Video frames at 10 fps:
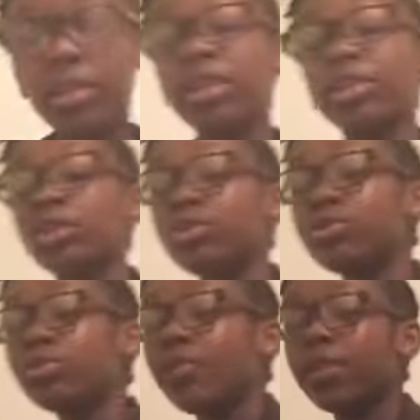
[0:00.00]
another
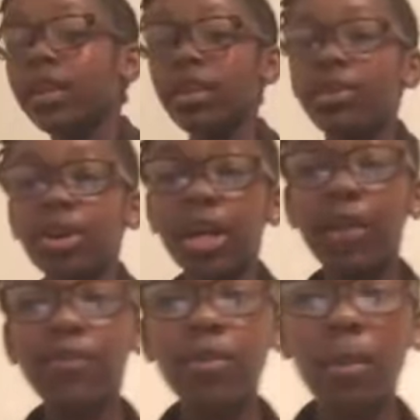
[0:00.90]
YouTube video.
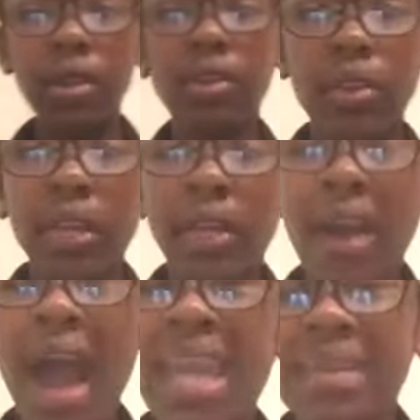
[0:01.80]
If you are new
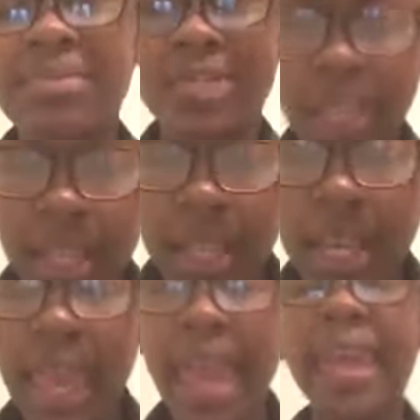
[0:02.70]
here, I am Shayla,
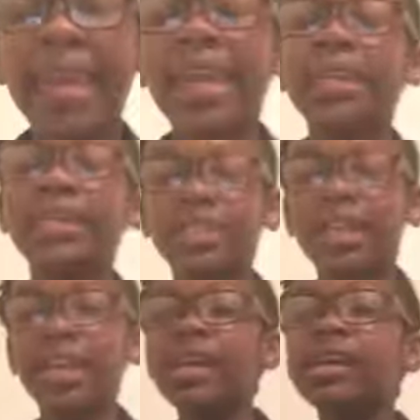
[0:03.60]
aka Shay,